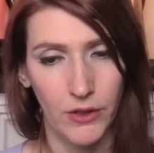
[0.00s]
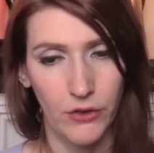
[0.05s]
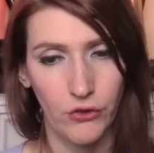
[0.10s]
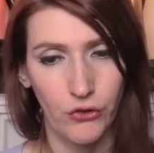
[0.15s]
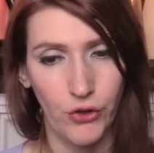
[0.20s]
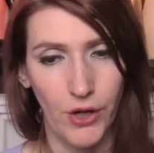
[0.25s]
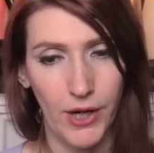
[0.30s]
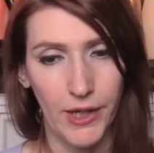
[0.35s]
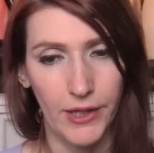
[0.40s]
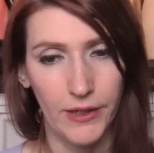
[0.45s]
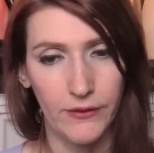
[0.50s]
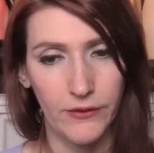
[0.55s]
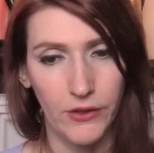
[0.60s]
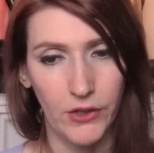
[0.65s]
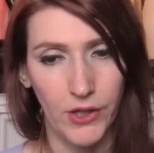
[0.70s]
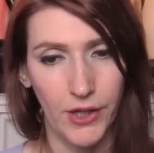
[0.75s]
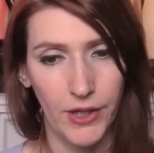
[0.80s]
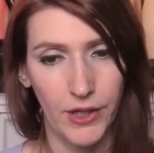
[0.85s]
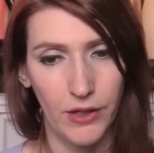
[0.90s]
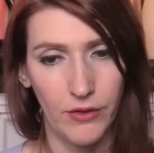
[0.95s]
trying to
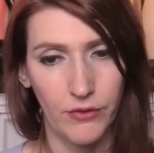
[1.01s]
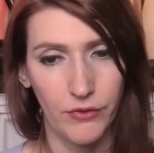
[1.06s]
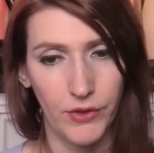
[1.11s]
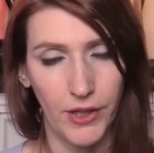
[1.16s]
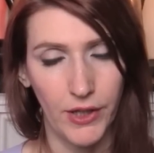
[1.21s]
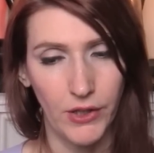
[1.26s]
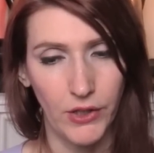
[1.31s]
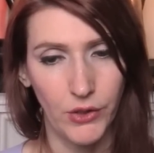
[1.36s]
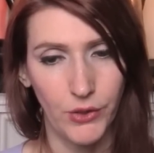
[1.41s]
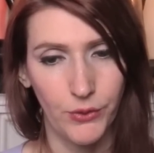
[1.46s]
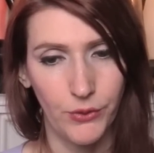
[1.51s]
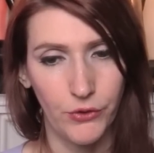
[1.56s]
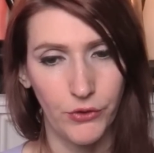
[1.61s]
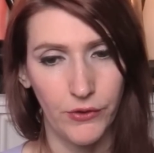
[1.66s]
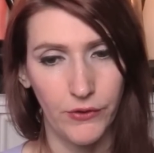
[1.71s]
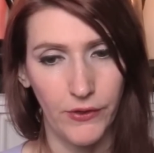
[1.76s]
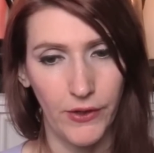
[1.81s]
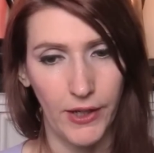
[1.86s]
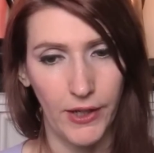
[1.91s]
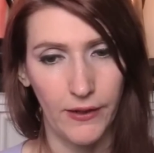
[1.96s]
kind of get you to
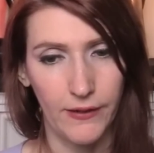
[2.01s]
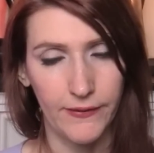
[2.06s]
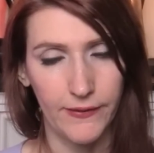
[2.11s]
take